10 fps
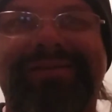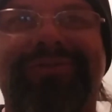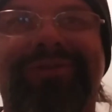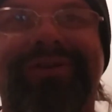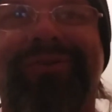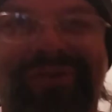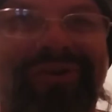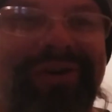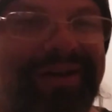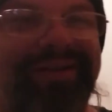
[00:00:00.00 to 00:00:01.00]
He's like,
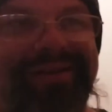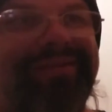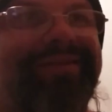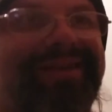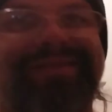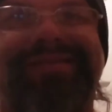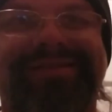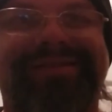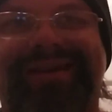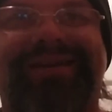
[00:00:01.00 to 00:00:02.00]
Argh.
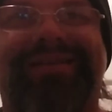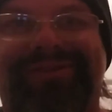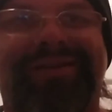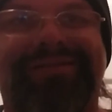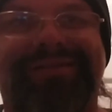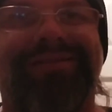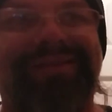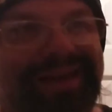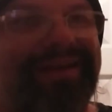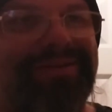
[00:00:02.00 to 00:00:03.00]
he's like, oh yeah,
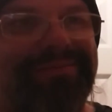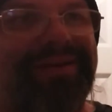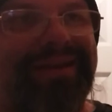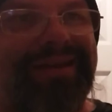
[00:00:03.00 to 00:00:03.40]
what you doing?